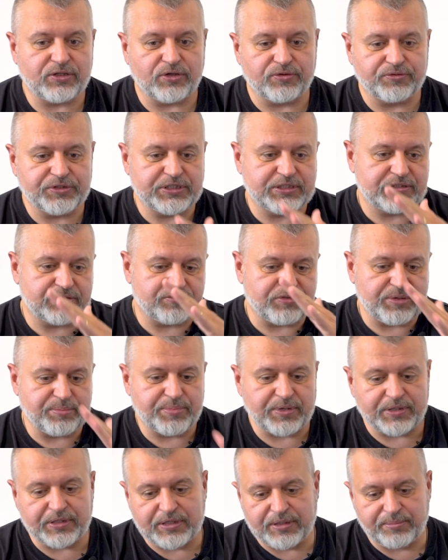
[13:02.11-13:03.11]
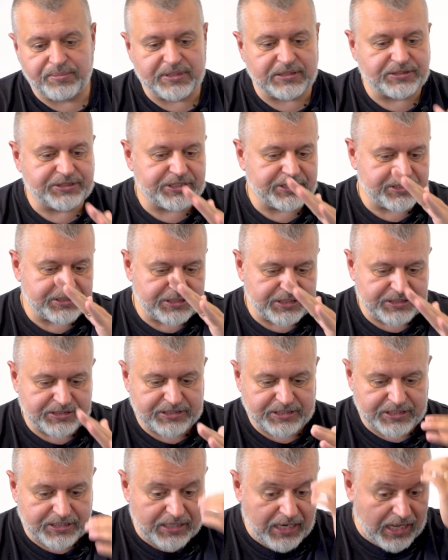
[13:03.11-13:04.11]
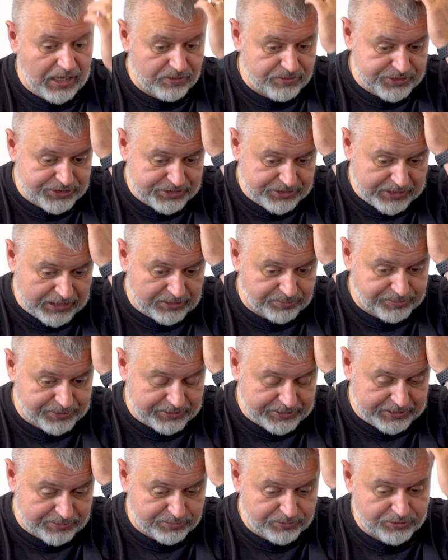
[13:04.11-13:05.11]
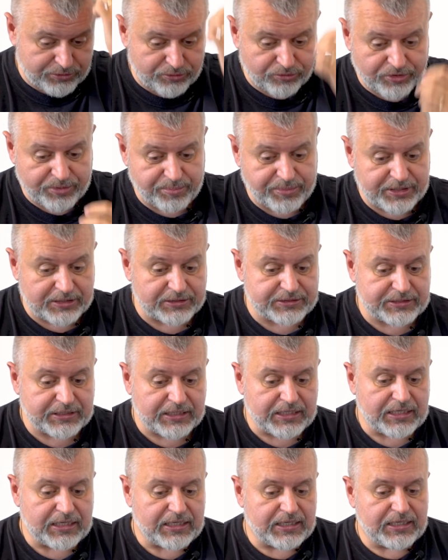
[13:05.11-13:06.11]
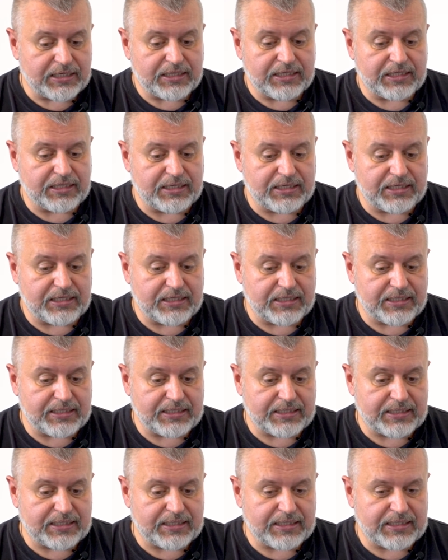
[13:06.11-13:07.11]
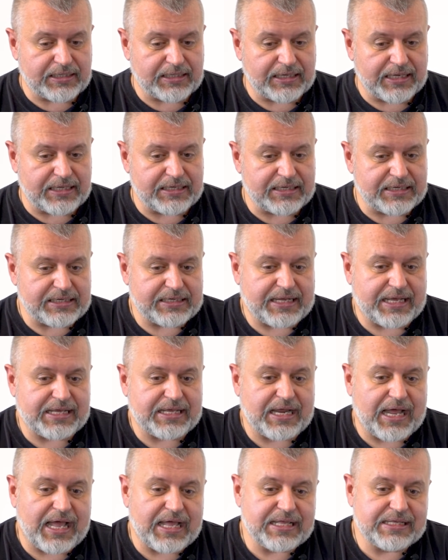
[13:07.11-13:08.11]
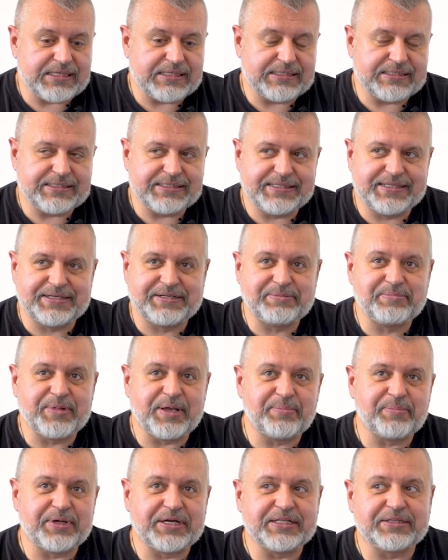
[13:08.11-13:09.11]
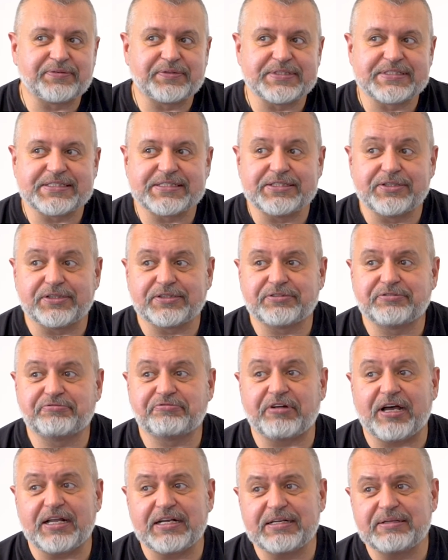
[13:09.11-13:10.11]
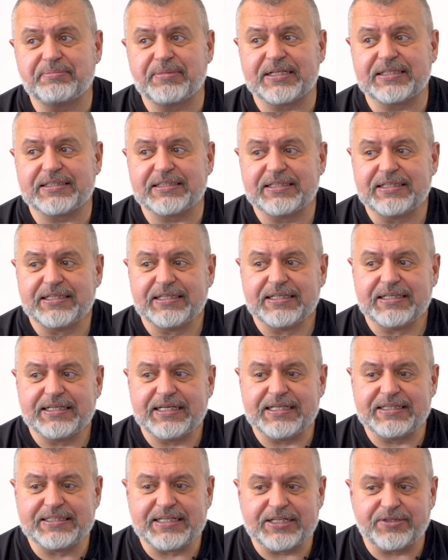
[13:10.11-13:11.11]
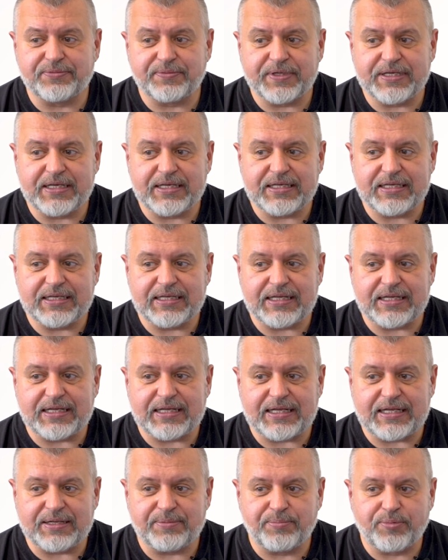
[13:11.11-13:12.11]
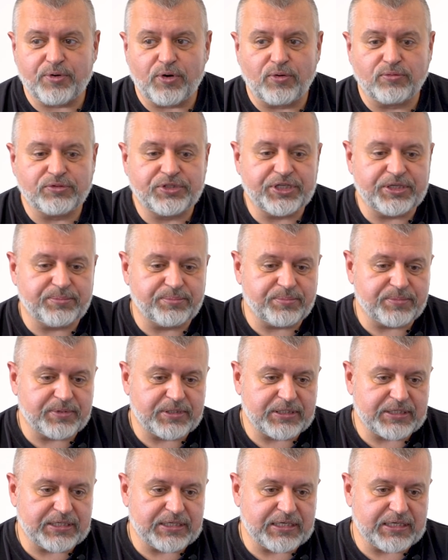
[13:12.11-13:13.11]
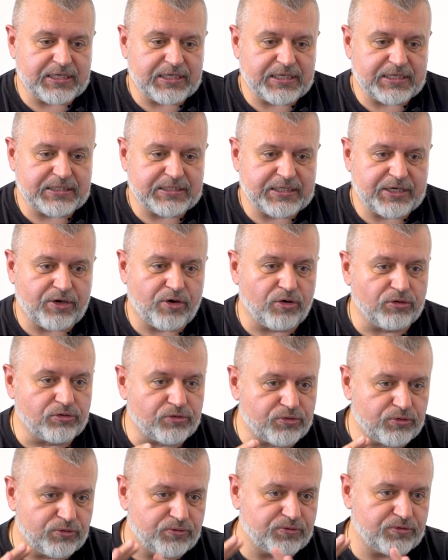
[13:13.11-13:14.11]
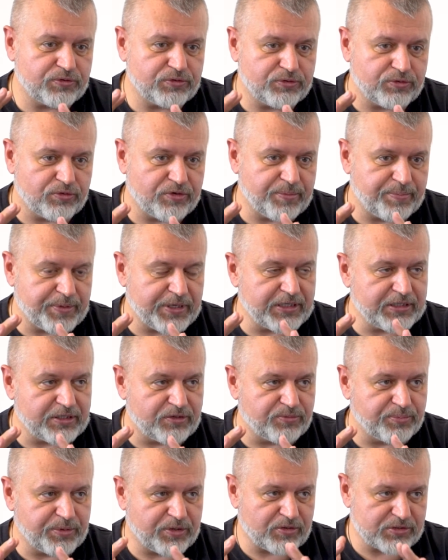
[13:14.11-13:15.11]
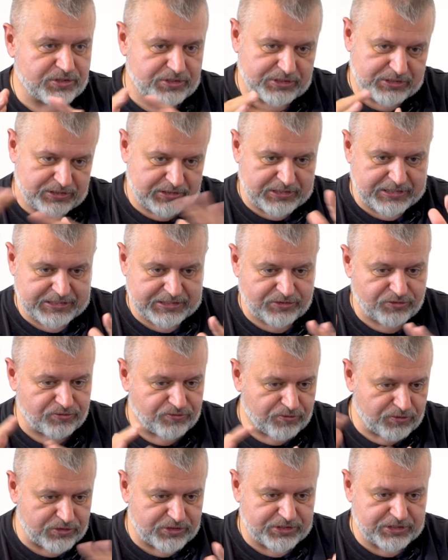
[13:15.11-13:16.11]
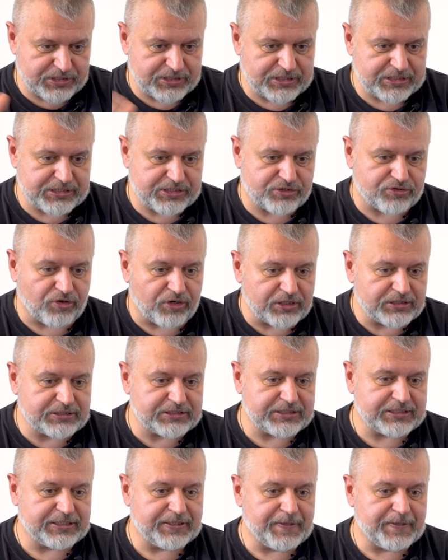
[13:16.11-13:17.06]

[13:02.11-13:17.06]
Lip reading: or with rebuilding their house, helped them to rebuild. And I remember it was not funny, but in that way I brought him the whole roof to repair the roof because his roof was destroyed,